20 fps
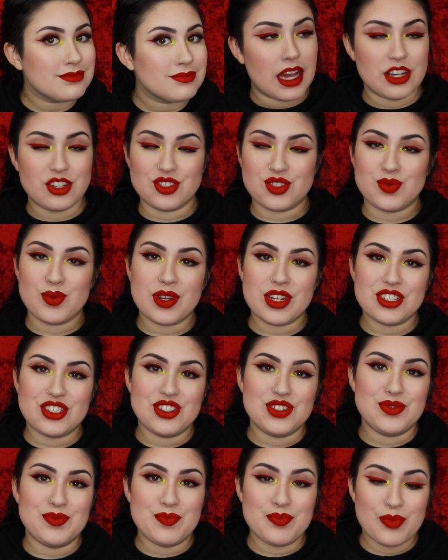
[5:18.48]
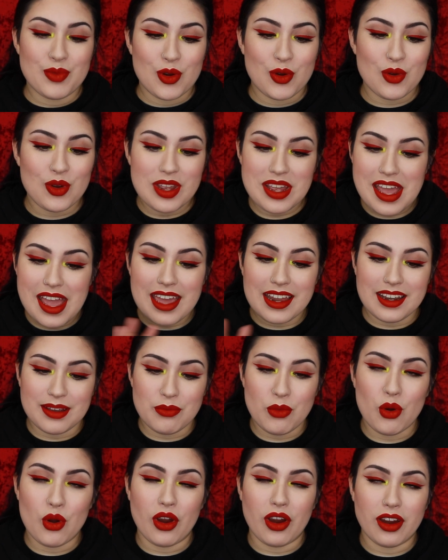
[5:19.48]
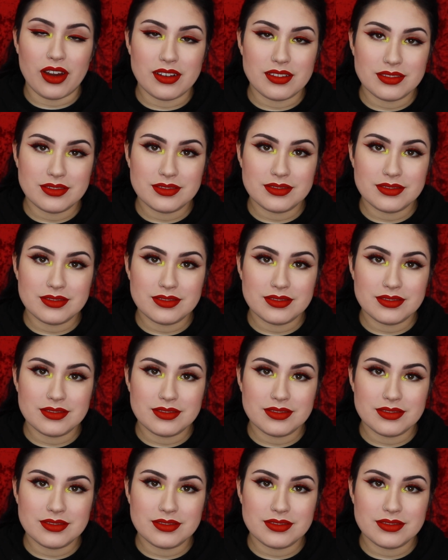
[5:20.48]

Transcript: I just wanted to create a more